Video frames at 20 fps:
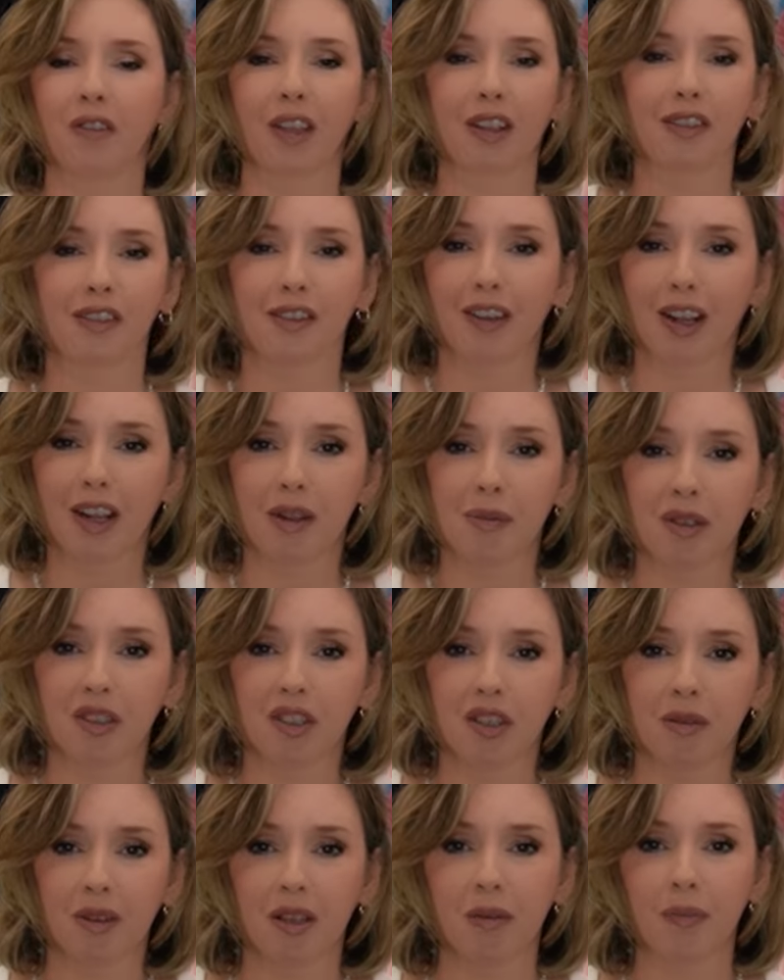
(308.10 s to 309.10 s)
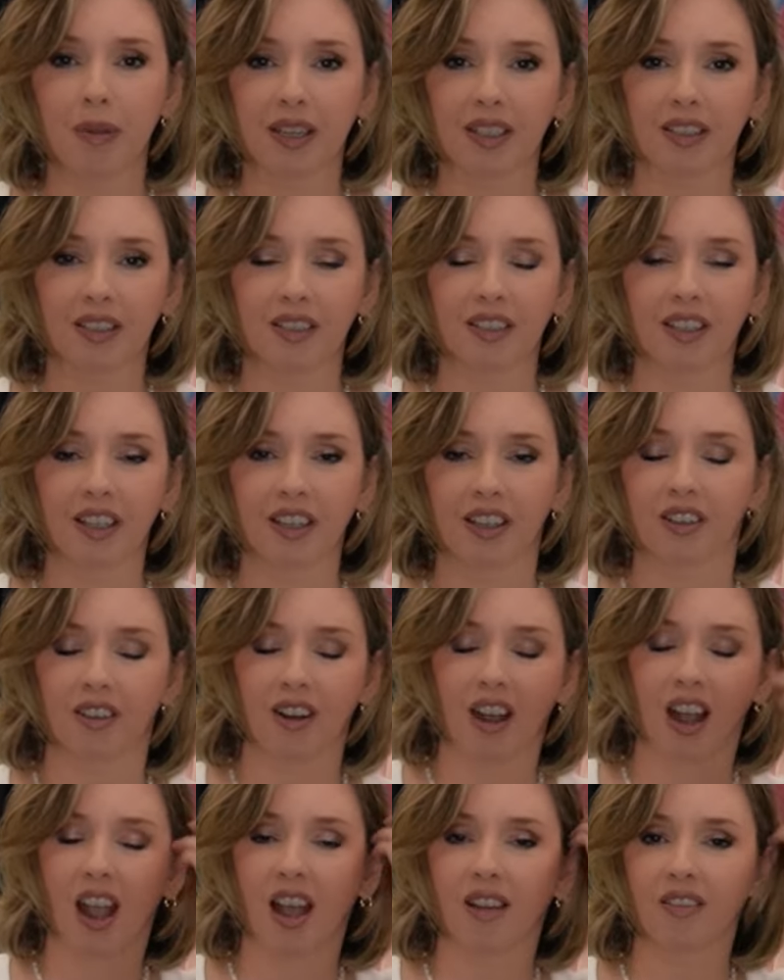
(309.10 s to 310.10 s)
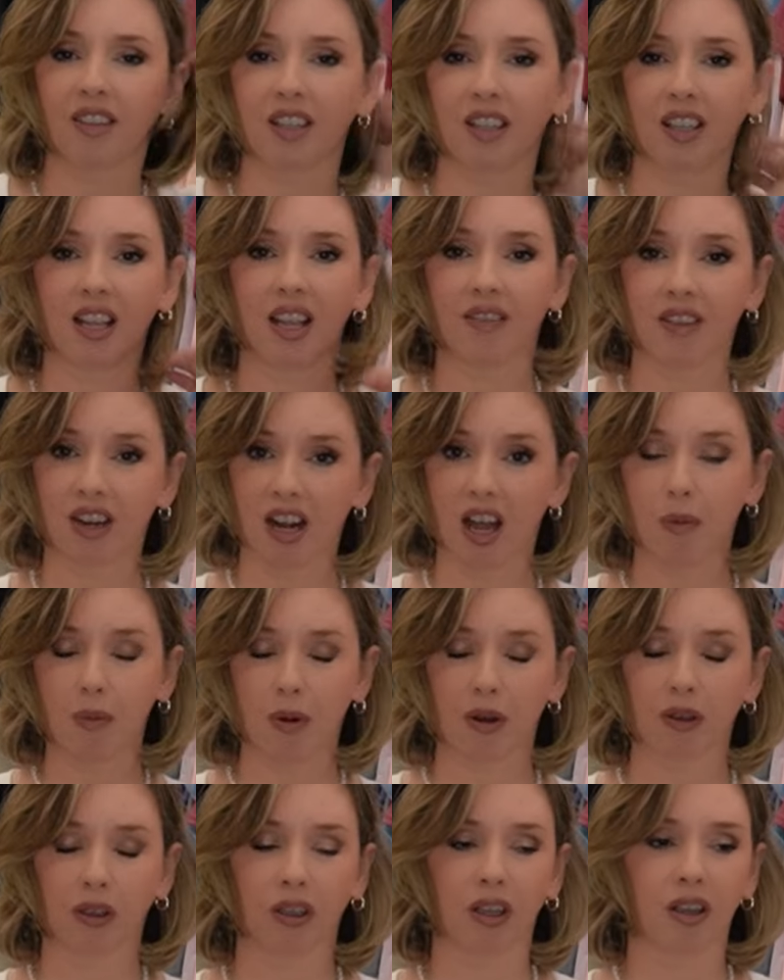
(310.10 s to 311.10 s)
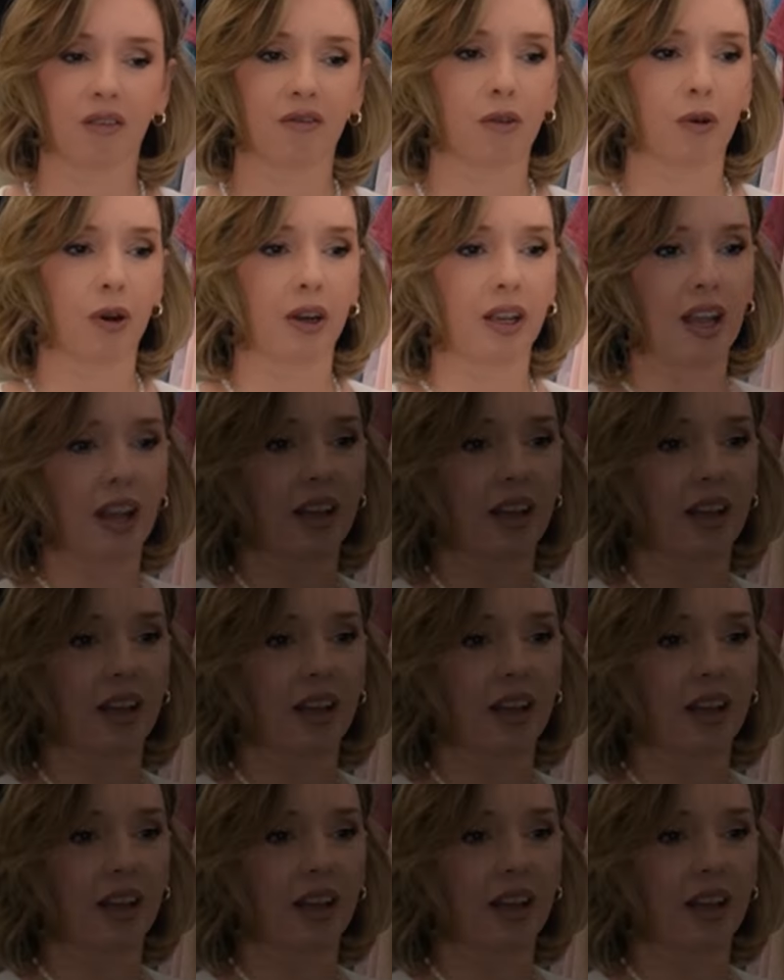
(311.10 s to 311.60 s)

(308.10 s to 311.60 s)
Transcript: if that's available to me, but you know, I haven't given up on looking for it